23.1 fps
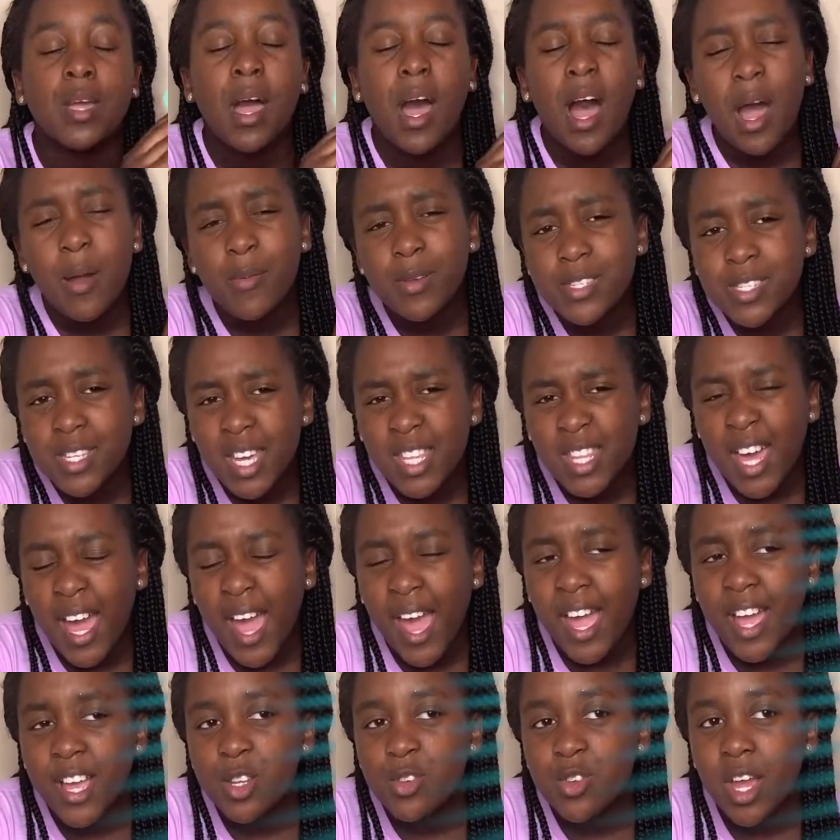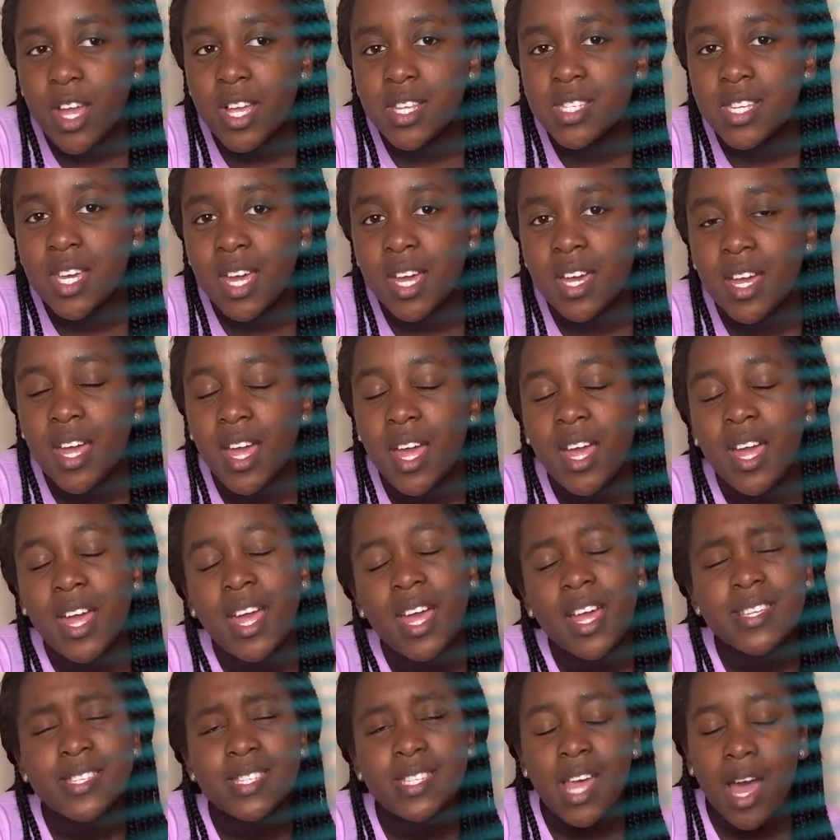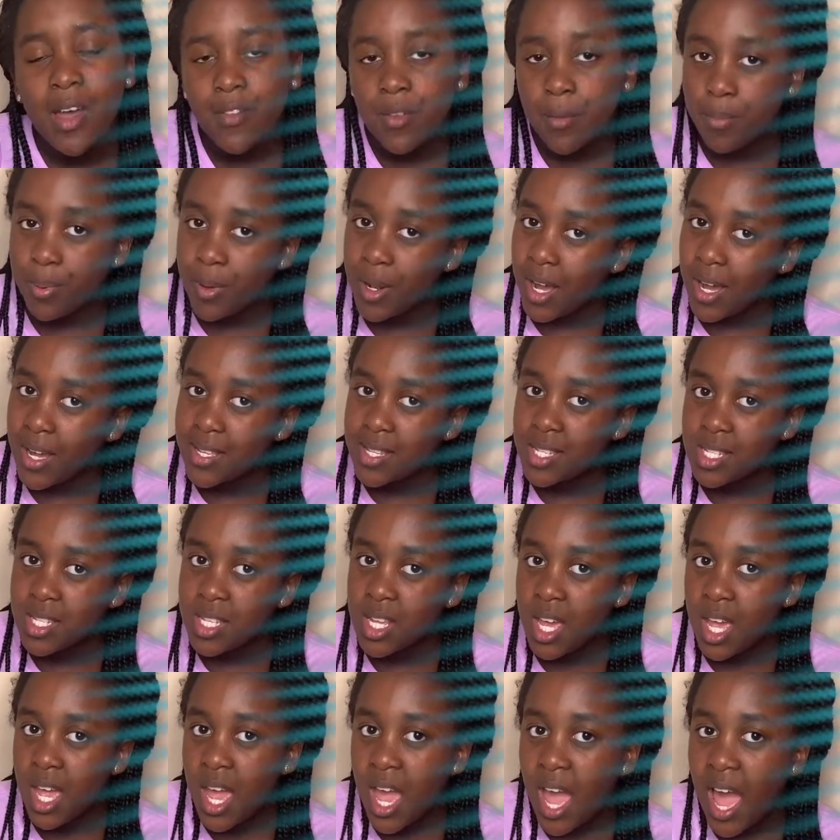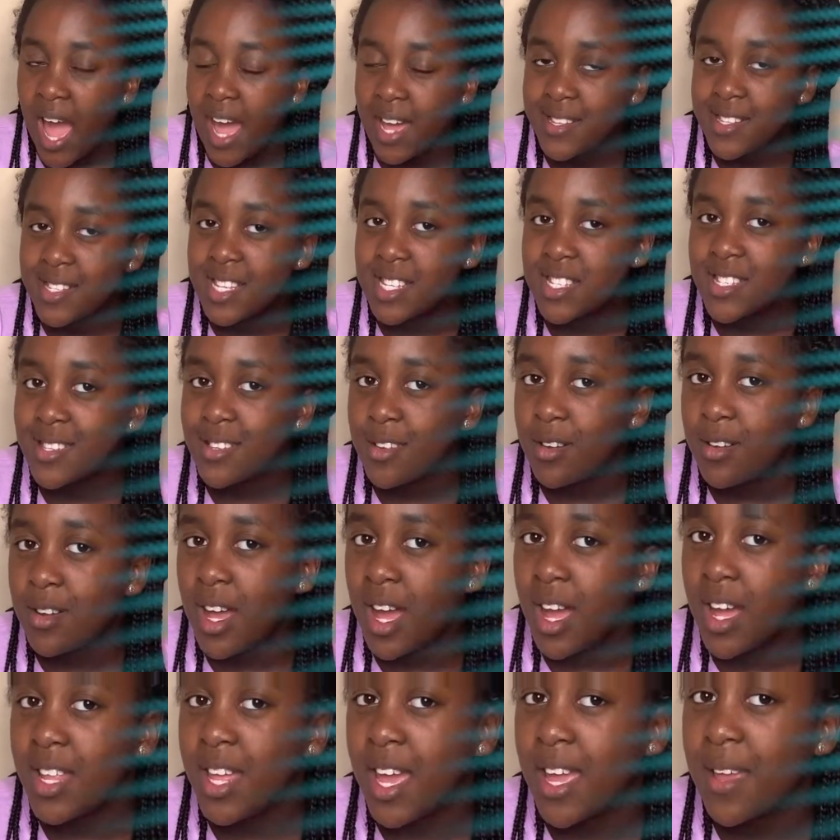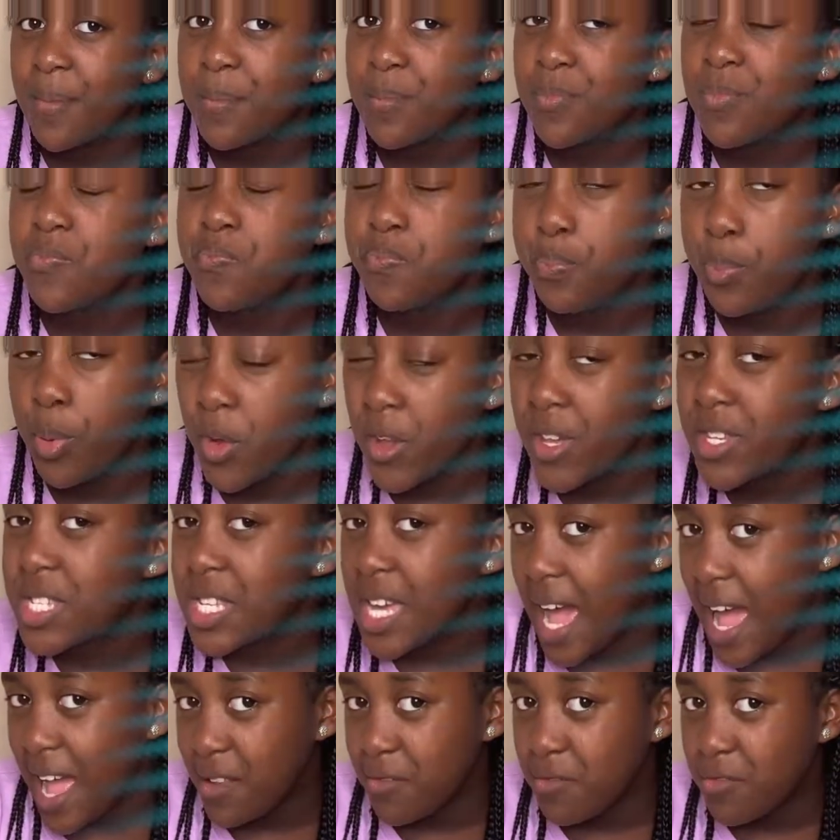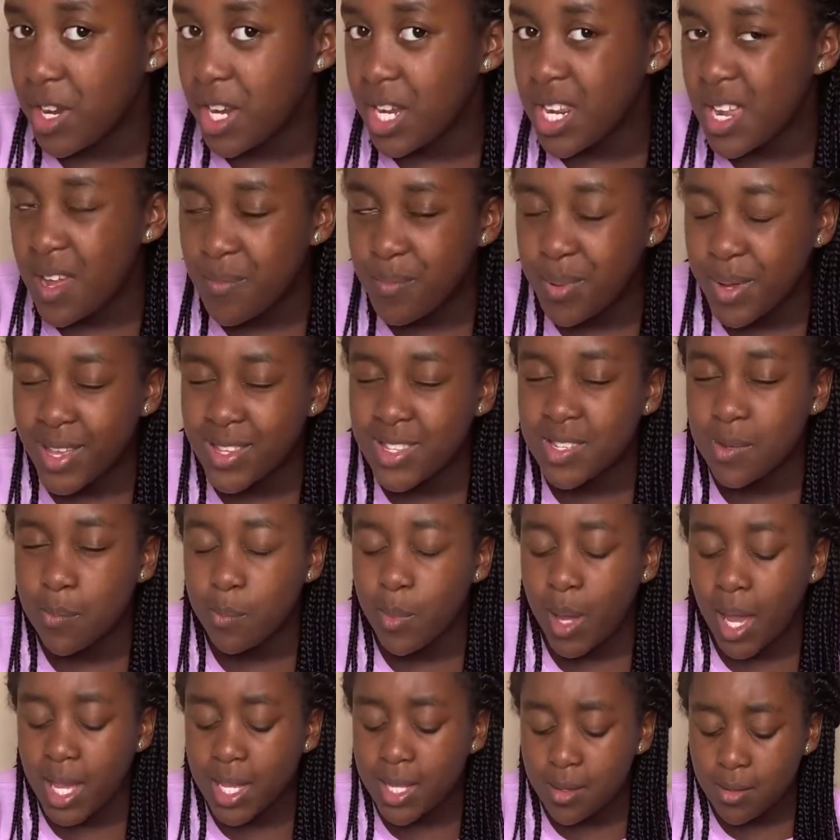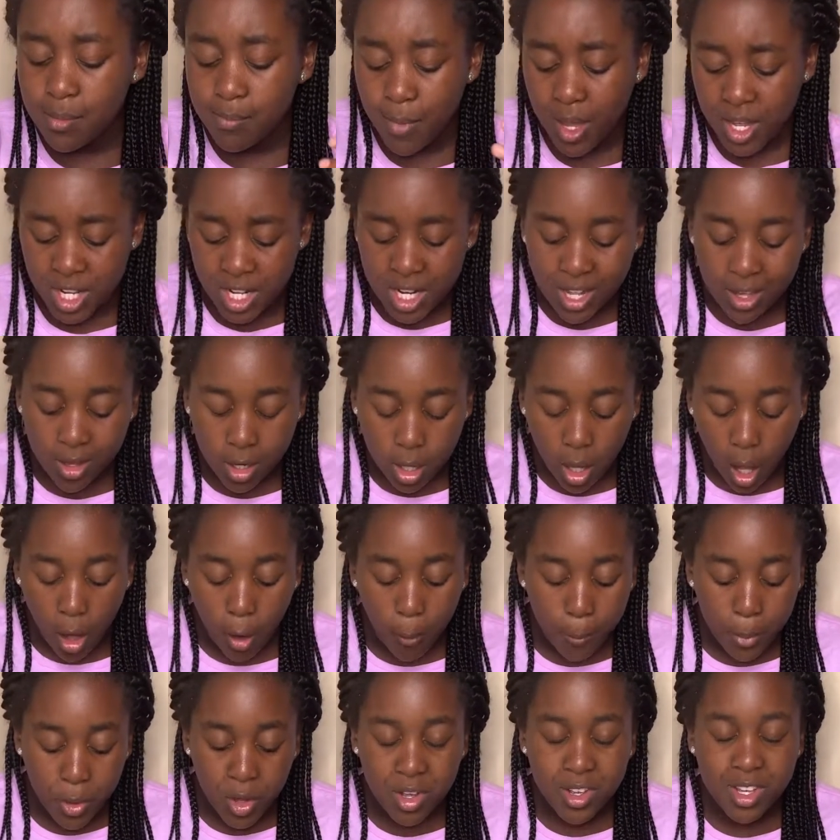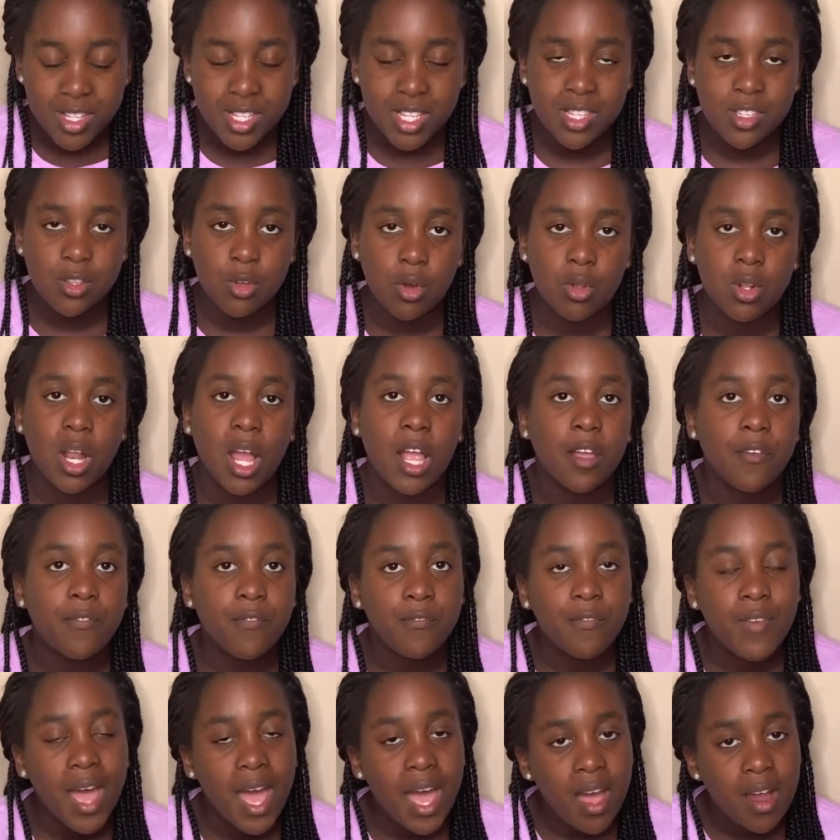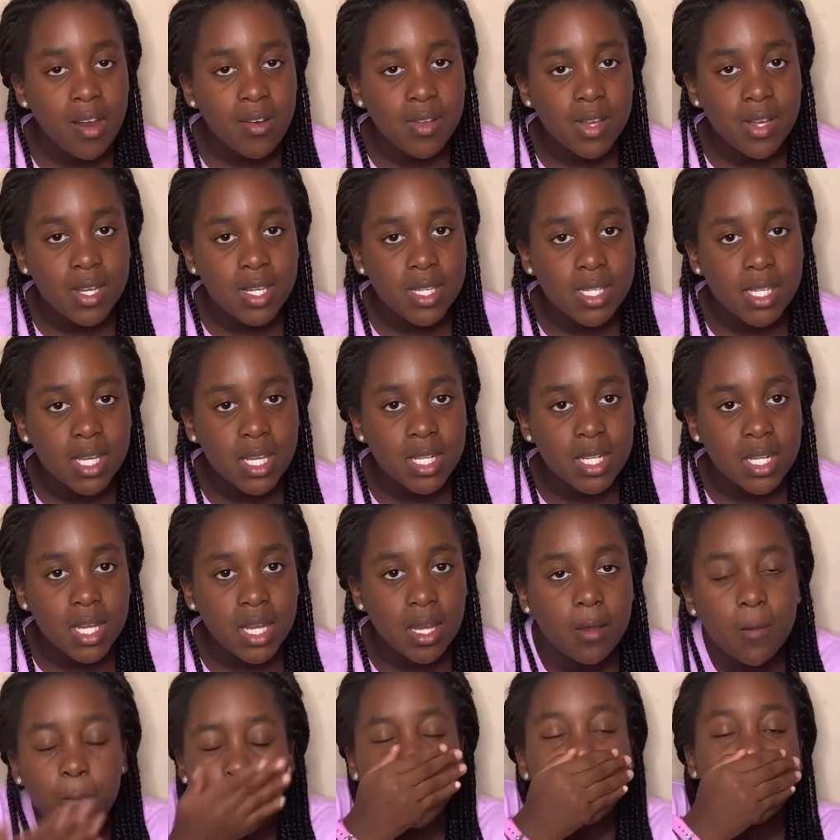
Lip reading: I would say the age rating is 7+. And it's not like, boys can read it, but it's a mainly girl book because it's got like fairies in it.